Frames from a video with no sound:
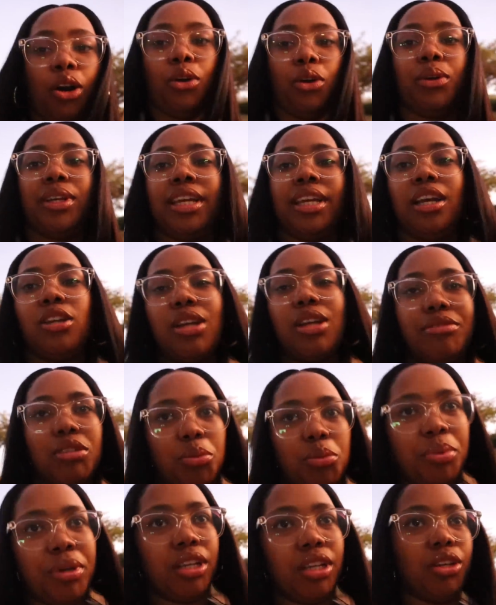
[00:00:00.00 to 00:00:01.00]
Oh, here you have
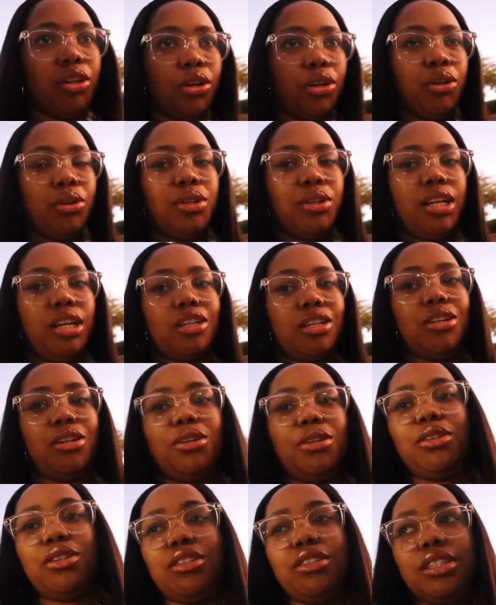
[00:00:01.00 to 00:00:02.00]
to bring your own
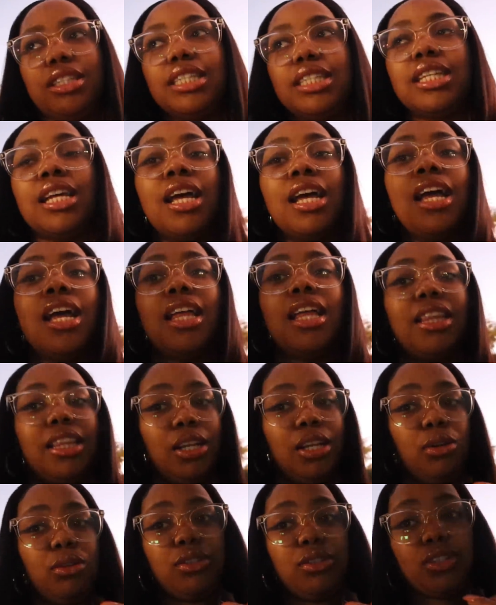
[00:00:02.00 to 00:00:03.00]
alcohol because
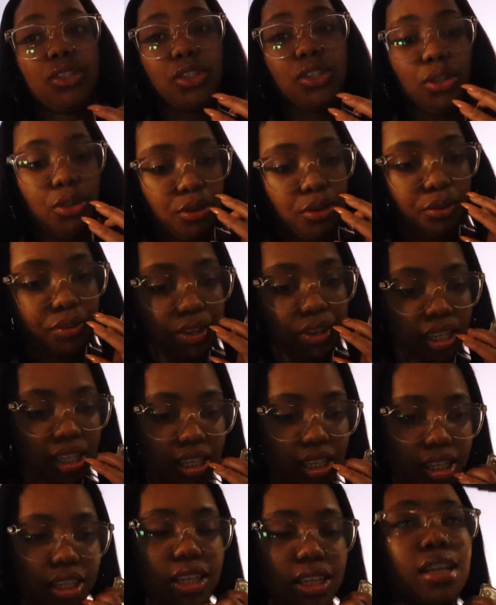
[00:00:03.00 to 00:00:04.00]
they don't serve
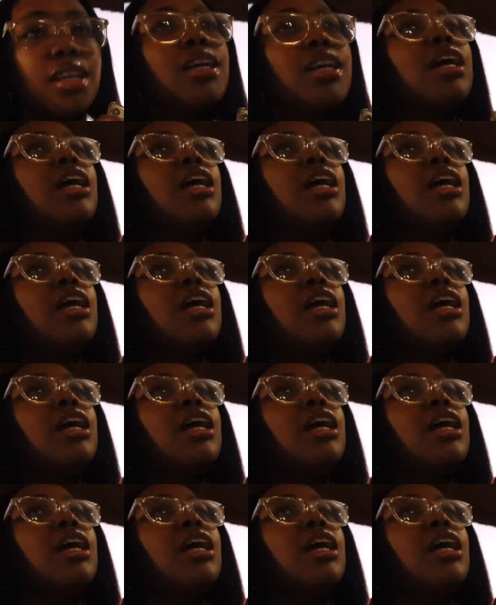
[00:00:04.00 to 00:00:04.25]
any.